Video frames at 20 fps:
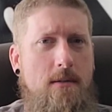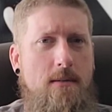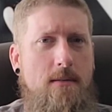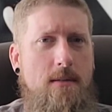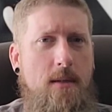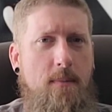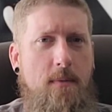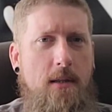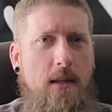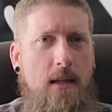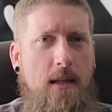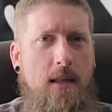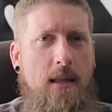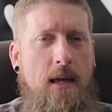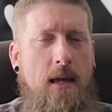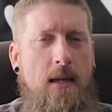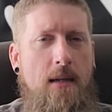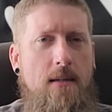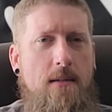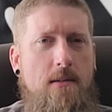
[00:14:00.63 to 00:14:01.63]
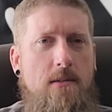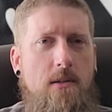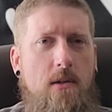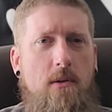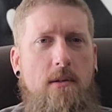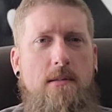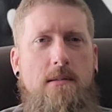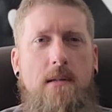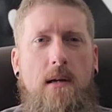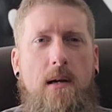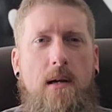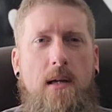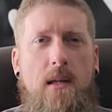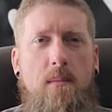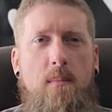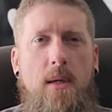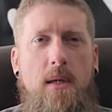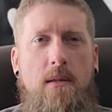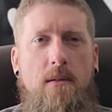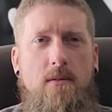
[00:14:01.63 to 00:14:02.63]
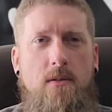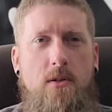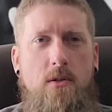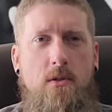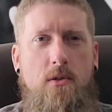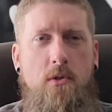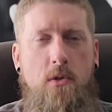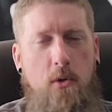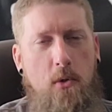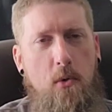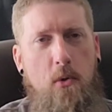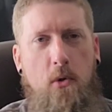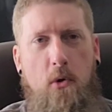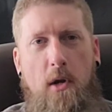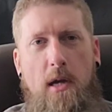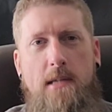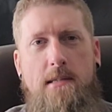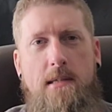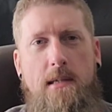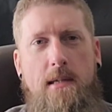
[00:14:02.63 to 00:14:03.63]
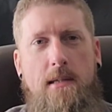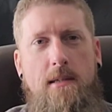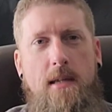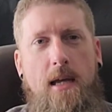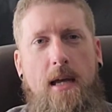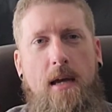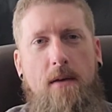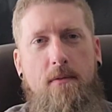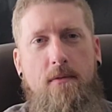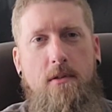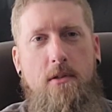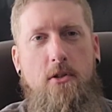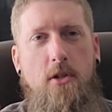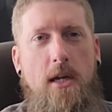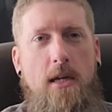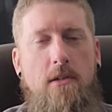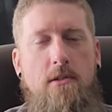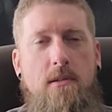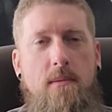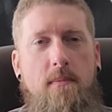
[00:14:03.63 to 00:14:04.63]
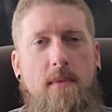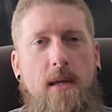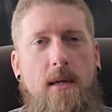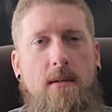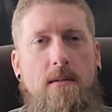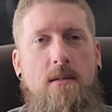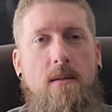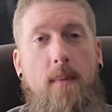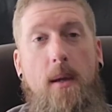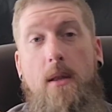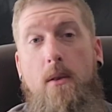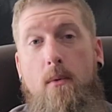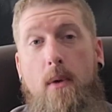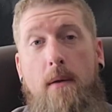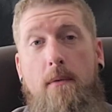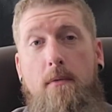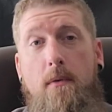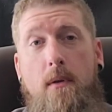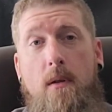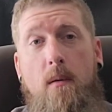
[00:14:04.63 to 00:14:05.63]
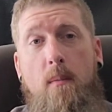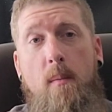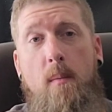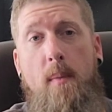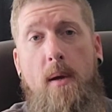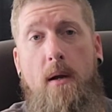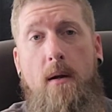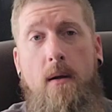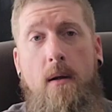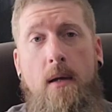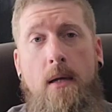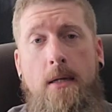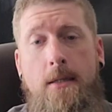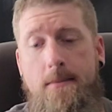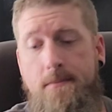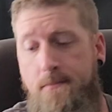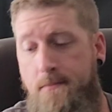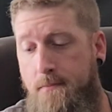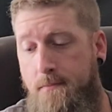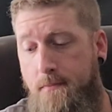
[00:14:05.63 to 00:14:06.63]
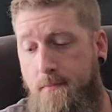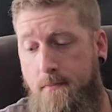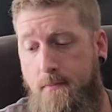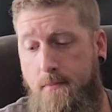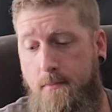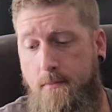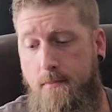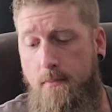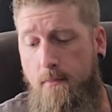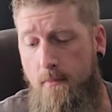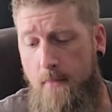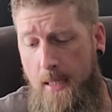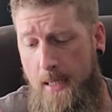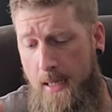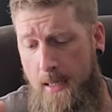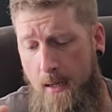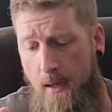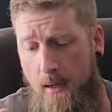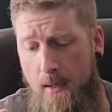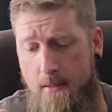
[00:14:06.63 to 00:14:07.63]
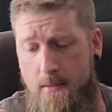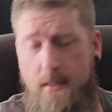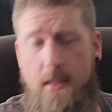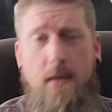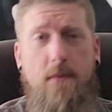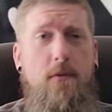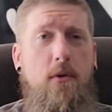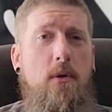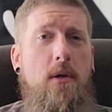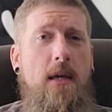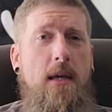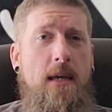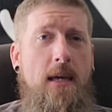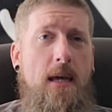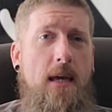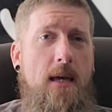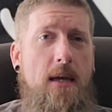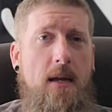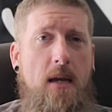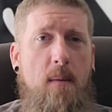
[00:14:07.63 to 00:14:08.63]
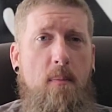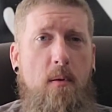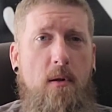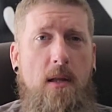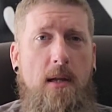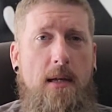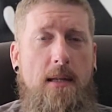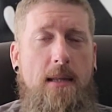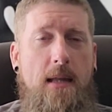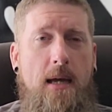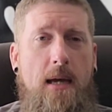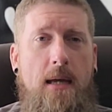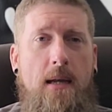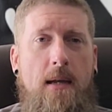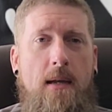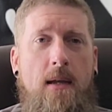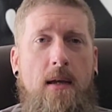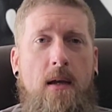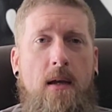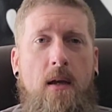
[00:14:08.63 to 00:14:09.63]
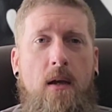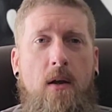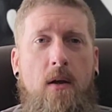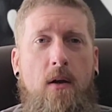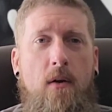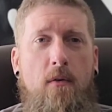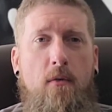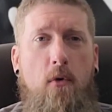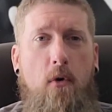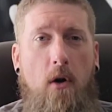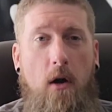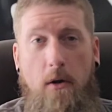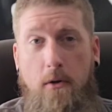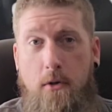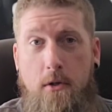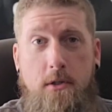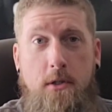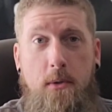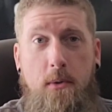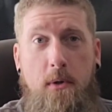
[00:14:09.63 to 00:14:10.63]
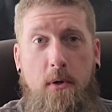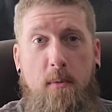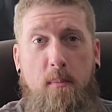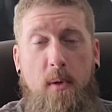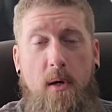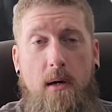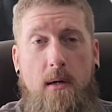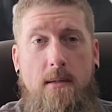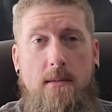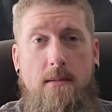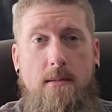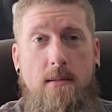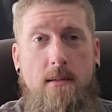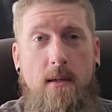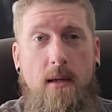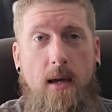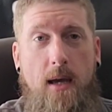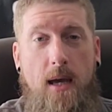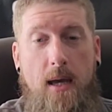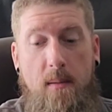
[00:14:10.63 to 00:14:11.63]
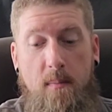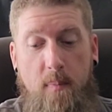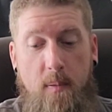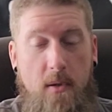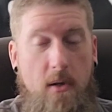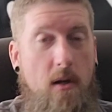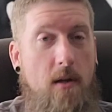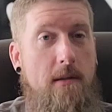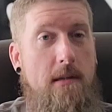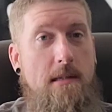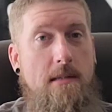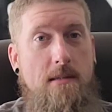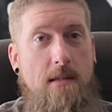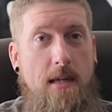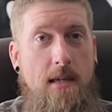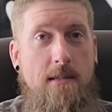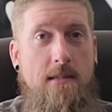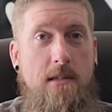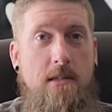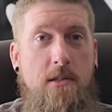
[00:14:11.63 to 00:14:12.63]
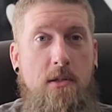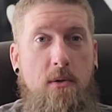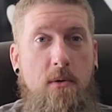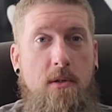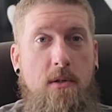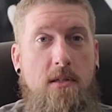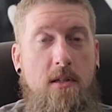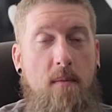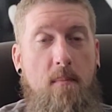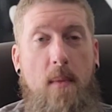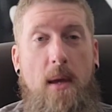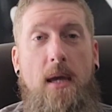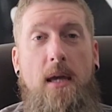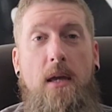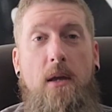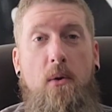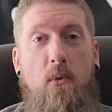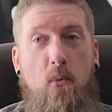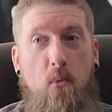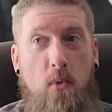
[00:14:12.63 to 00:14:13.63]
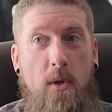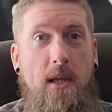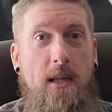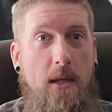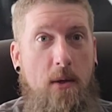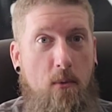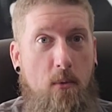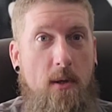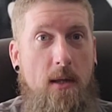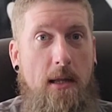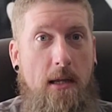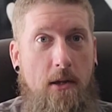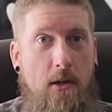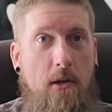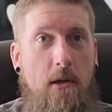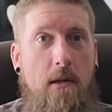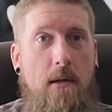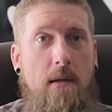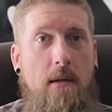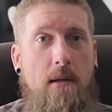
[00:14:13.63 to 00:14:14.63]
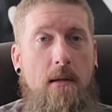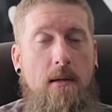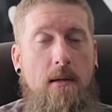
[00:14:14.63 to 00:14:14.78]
something like that. So it's not going to be too crazy to have to change some things to make the rifle a little bit better. And honestly, if you can get an upper like that for under $200 and put all these things into it to make it really, really good,